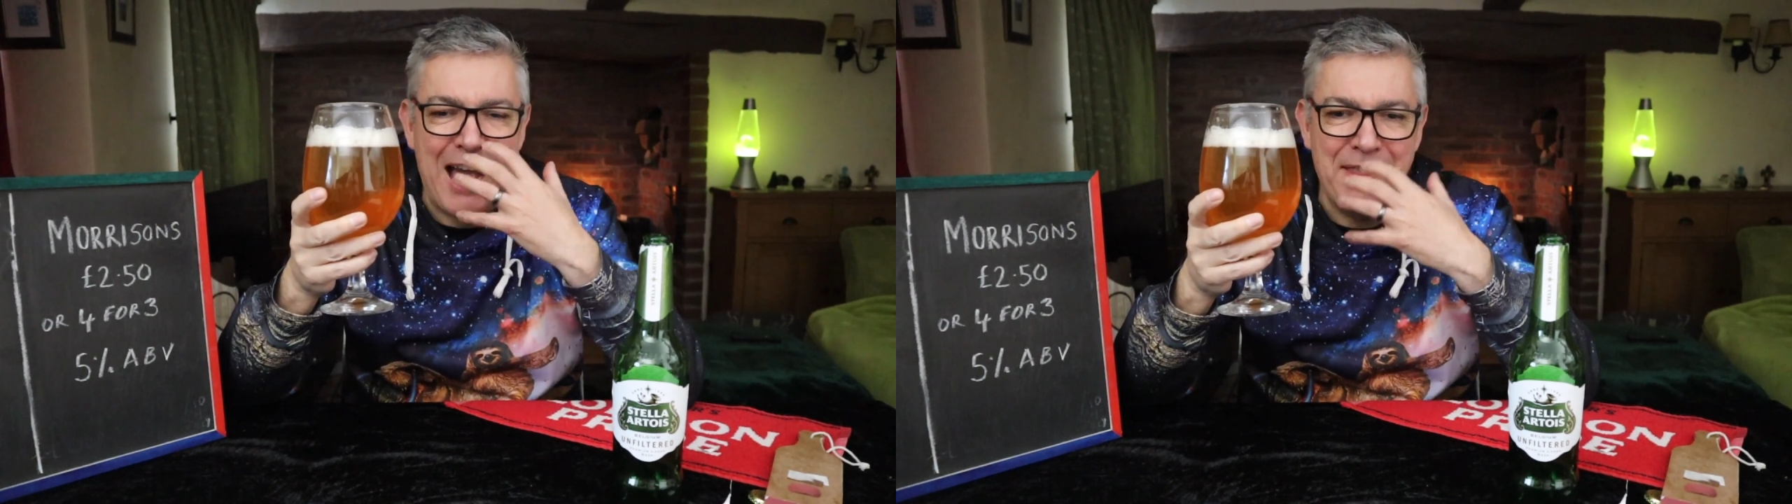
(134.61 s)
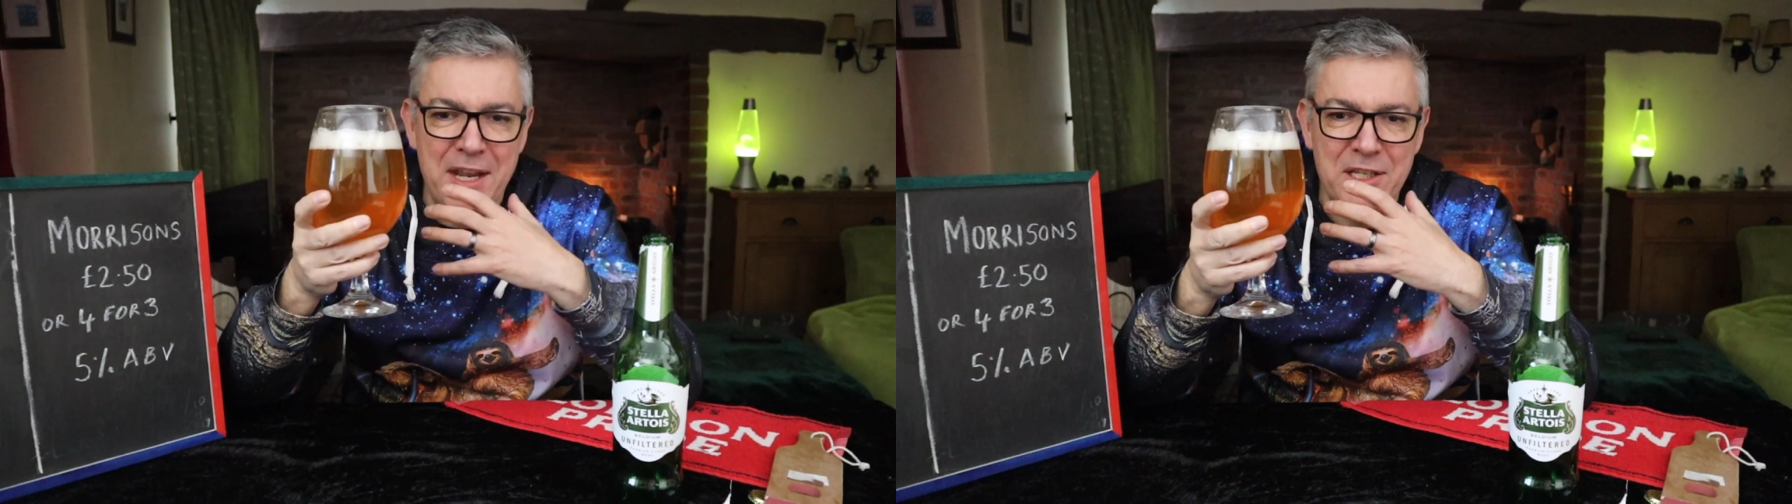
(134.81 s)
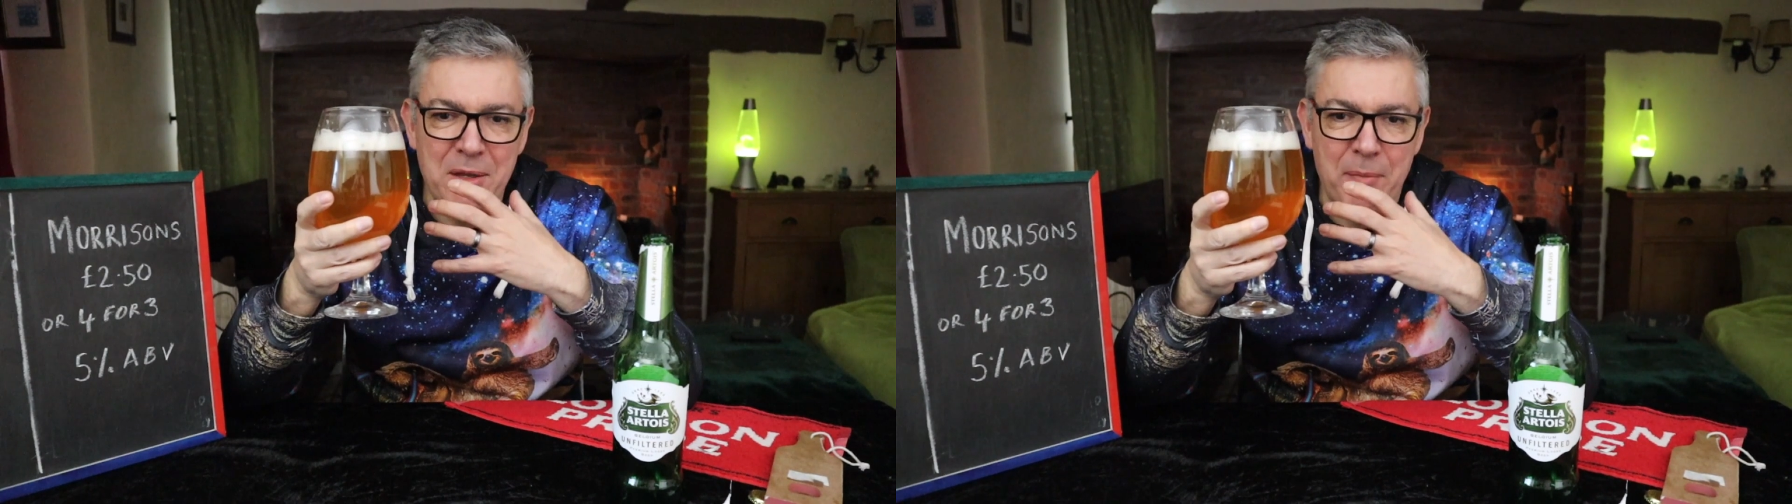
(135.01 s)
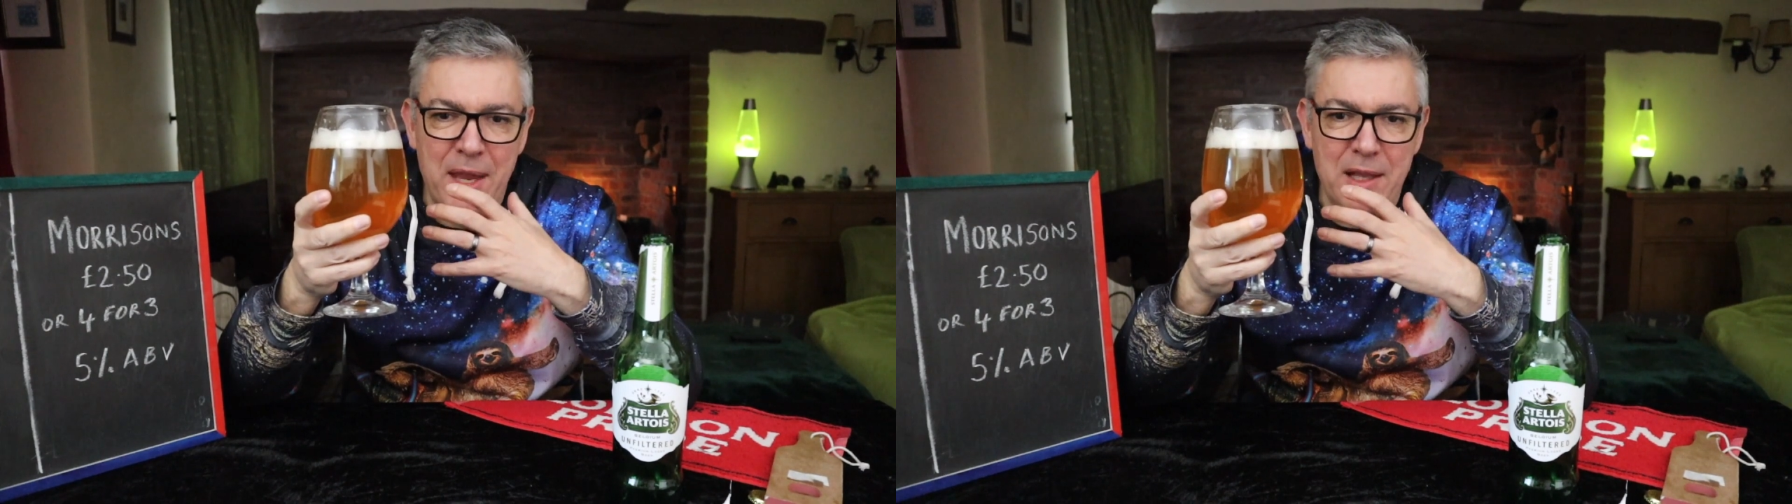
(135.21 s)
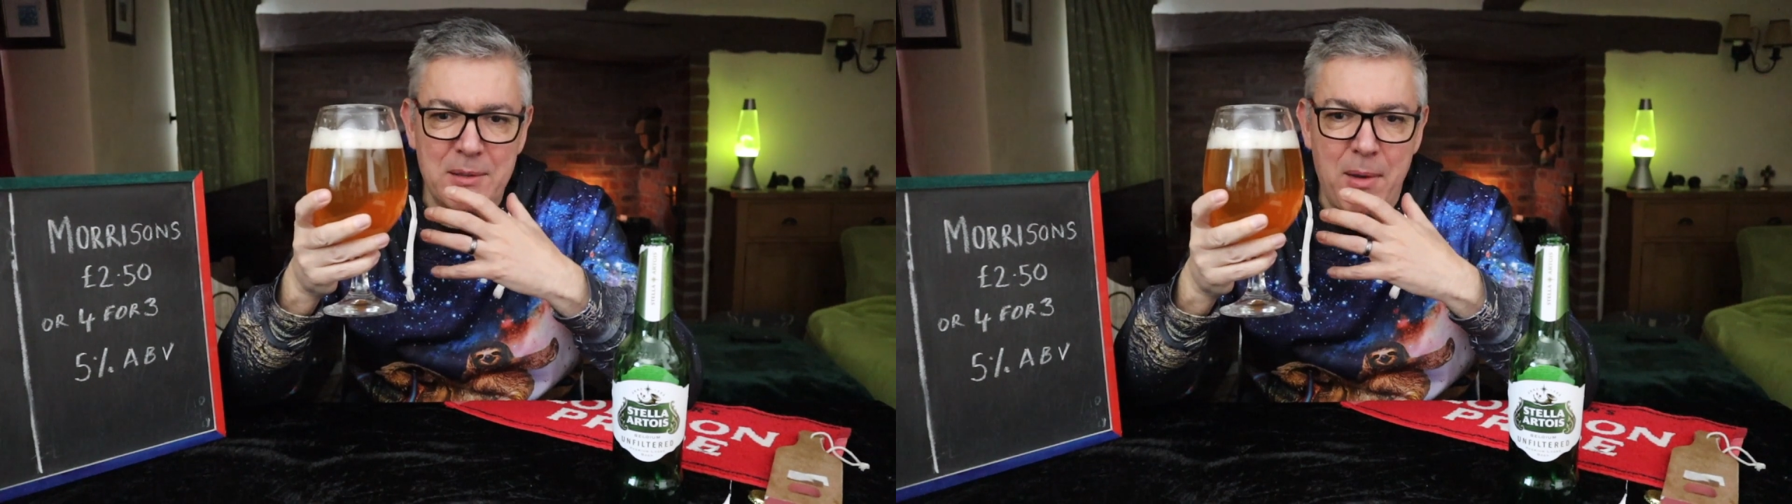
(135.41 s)
and then
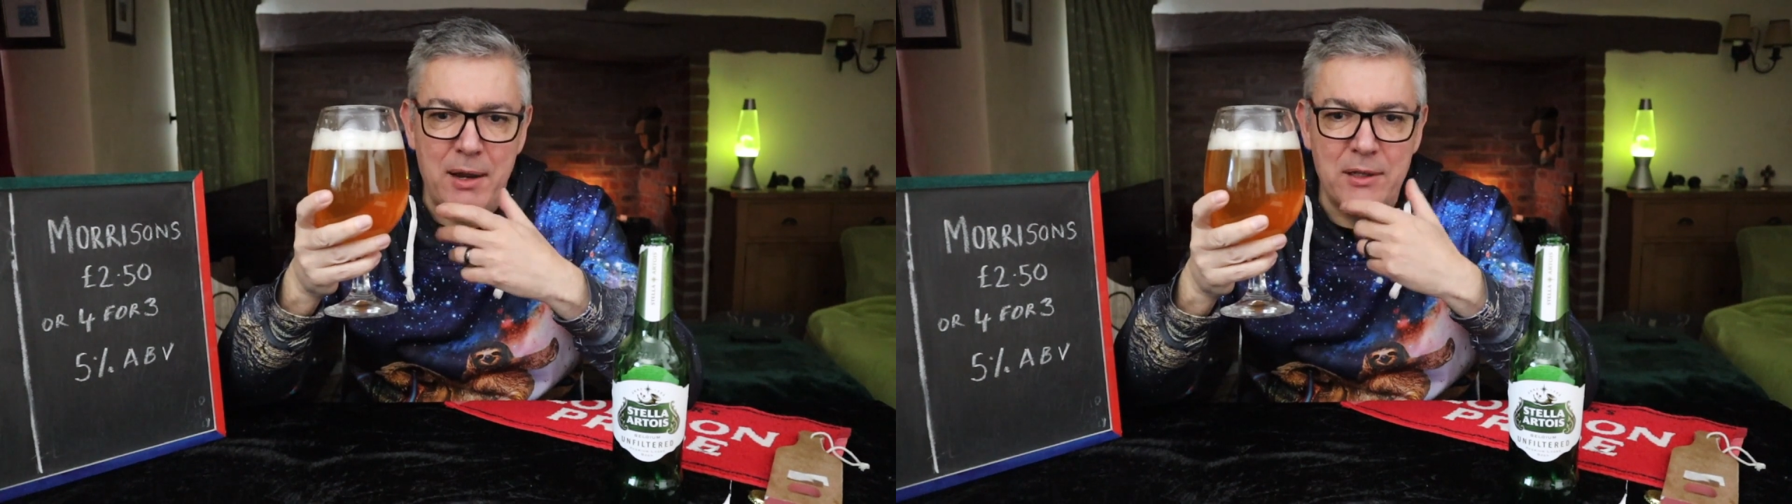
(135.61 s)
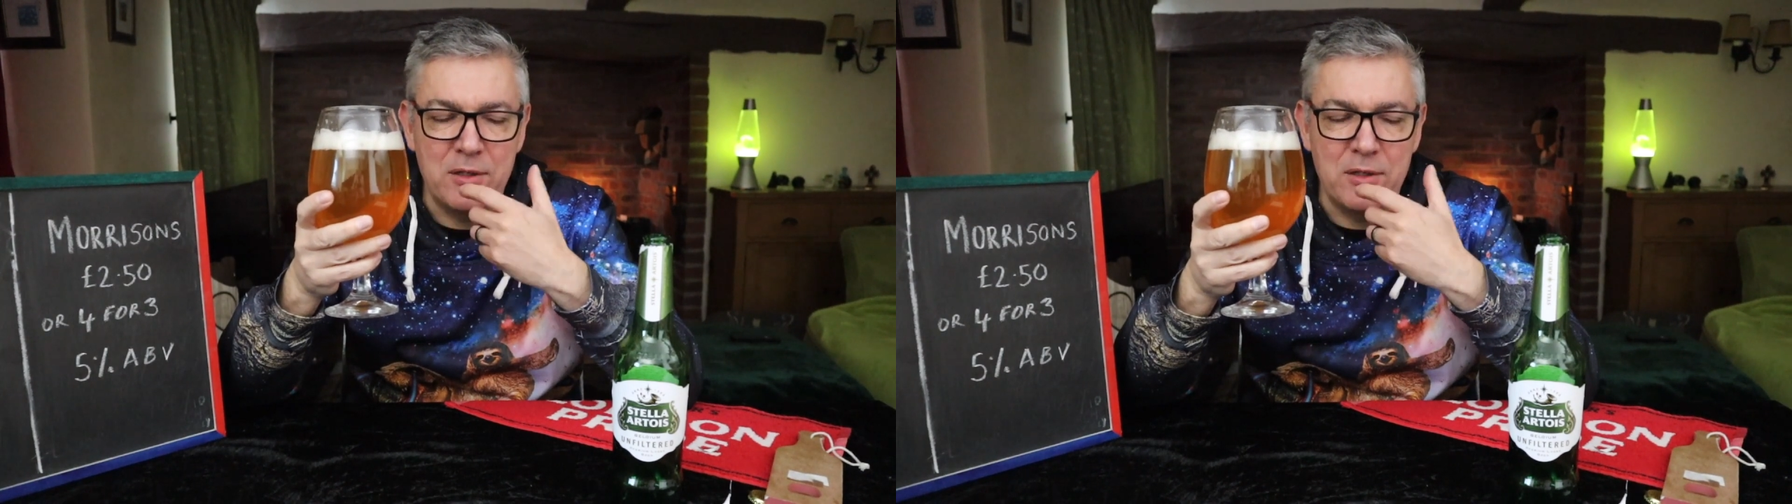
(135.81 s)
something else about it.